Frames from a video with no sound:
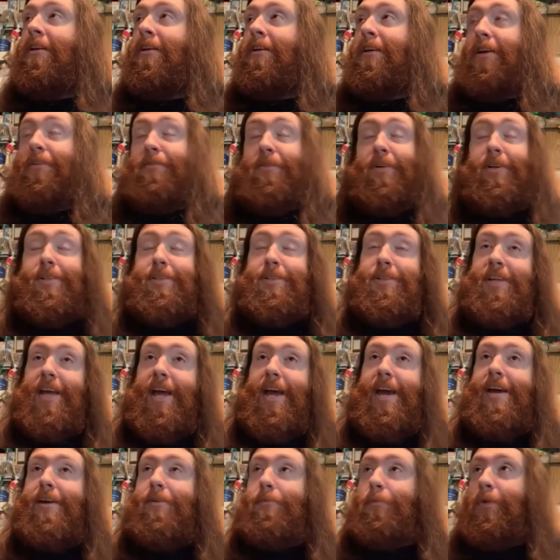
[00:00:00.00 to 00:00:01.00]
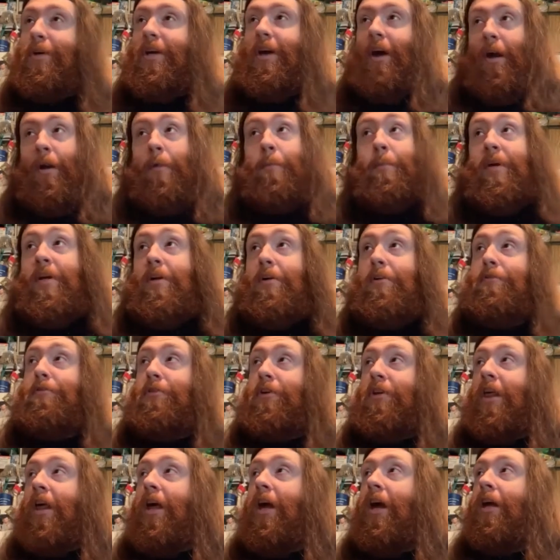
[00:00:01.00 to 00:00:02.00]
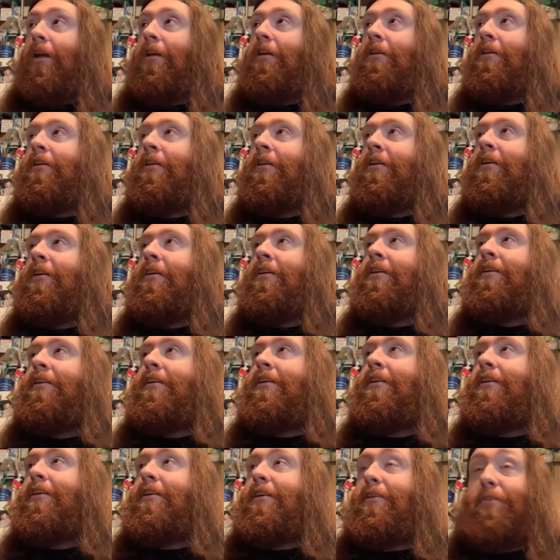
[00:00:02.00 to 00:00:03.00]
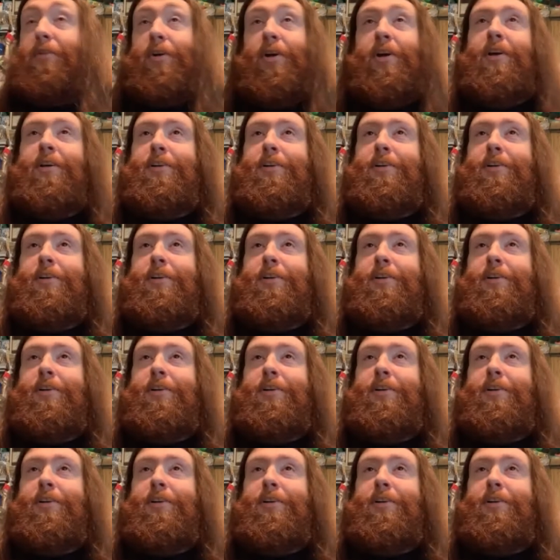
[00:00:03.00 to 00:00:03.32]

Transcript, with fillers: If you're sad, we got a pill for that. If you're